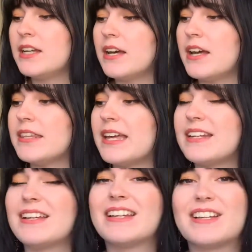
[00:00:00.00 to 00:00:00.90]
and
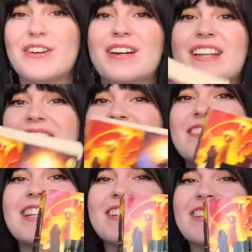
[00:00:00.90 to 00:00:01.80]
then I got another
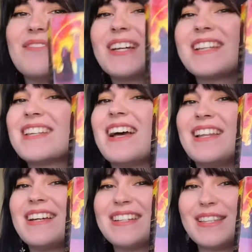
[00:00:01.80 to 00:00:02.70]
edition because I
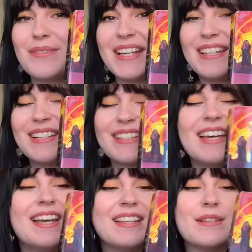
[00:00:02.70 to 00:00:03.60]
liked the way it looked.
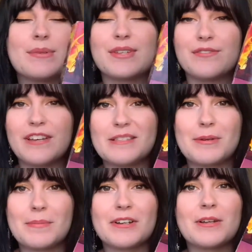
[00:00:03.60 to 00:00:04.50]
This was off
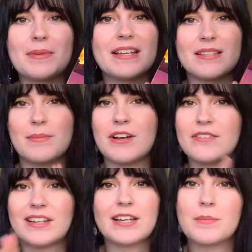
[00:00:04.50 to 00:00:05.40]
Facebook Marketplace, part
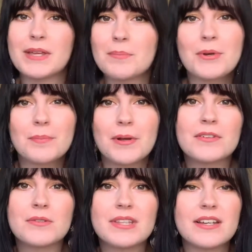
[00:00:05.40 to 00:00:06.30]
of like a big book
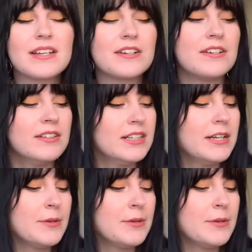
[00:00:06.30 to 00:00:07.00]
bundle that I got.